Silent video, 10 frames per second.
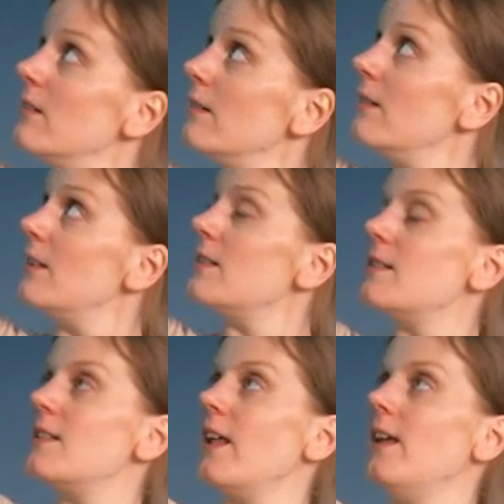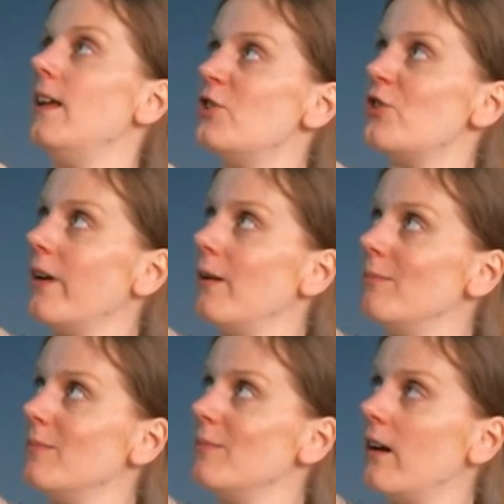This is the introing
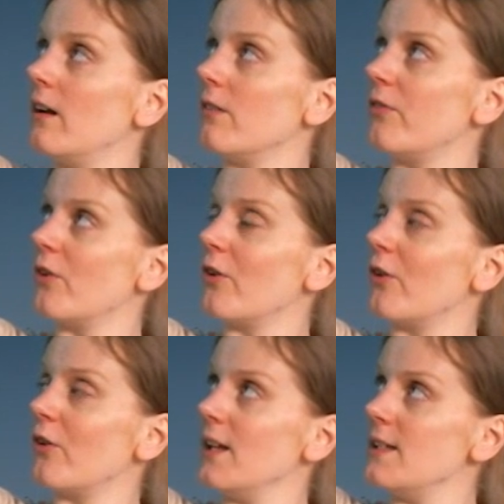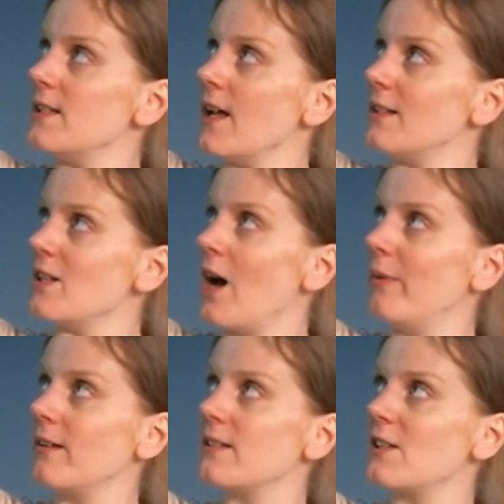title for these 10
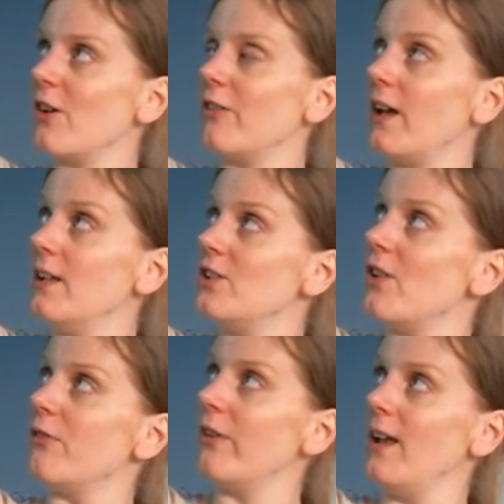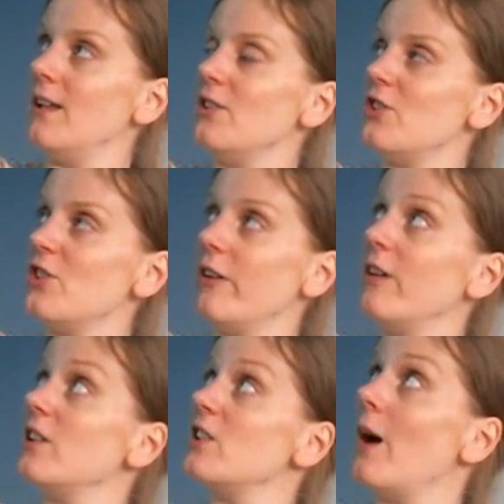topics. So the 3
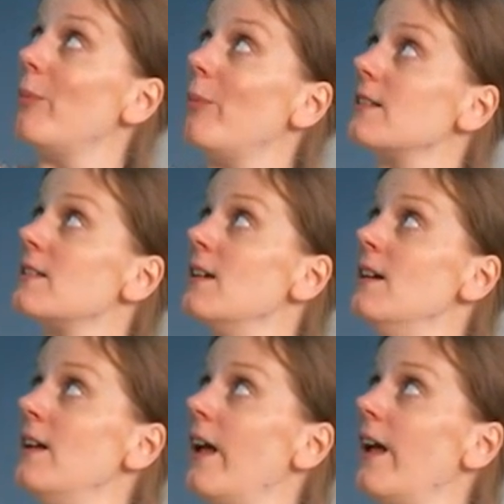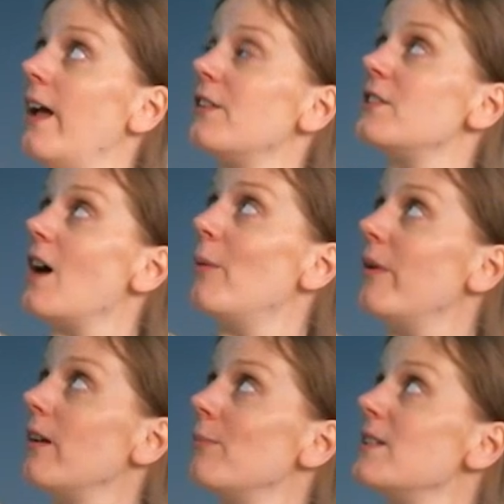engineering topics: health
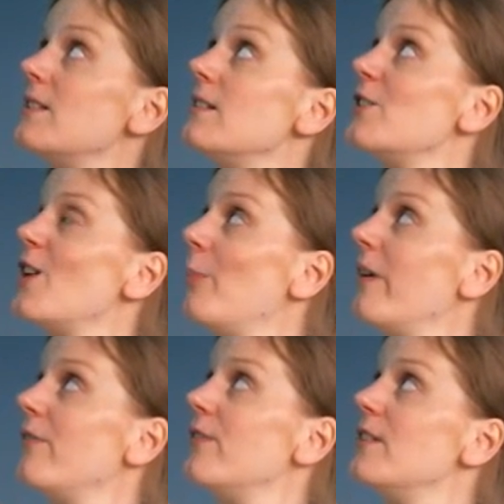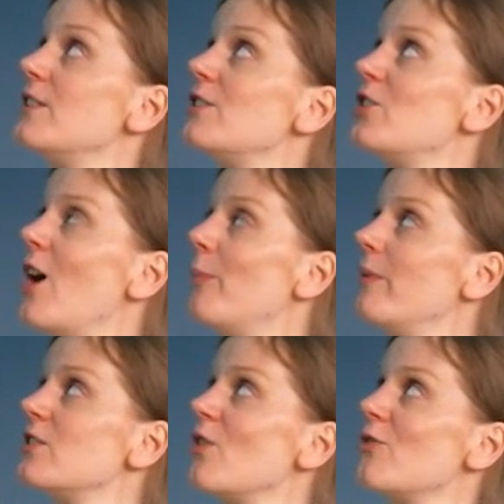topic, business topic, physics topic,
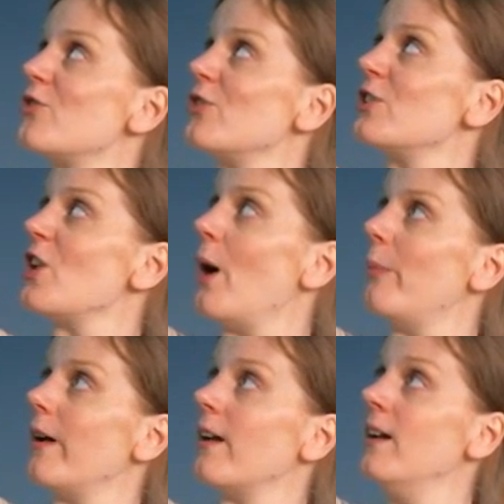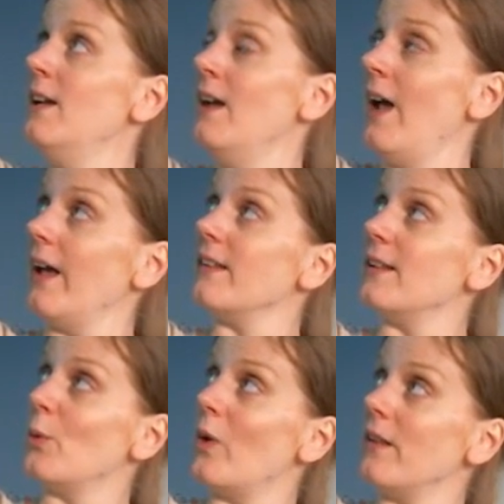social topic, and then
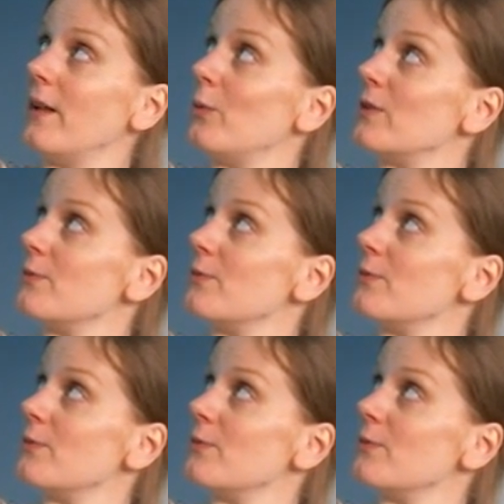the one that was